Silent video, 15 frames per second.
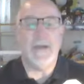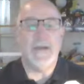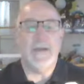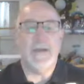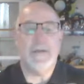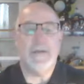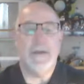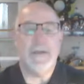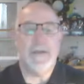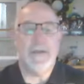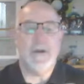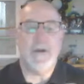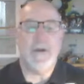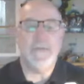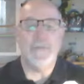I, I think
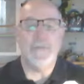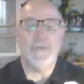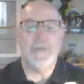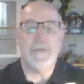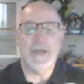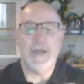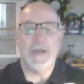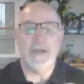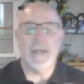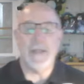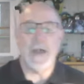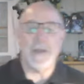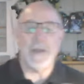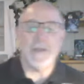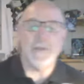often we take a
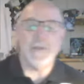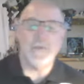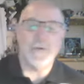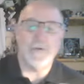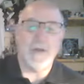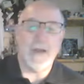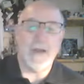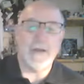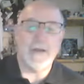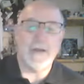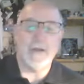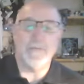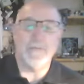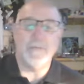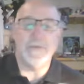lot of things for
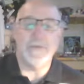granted and we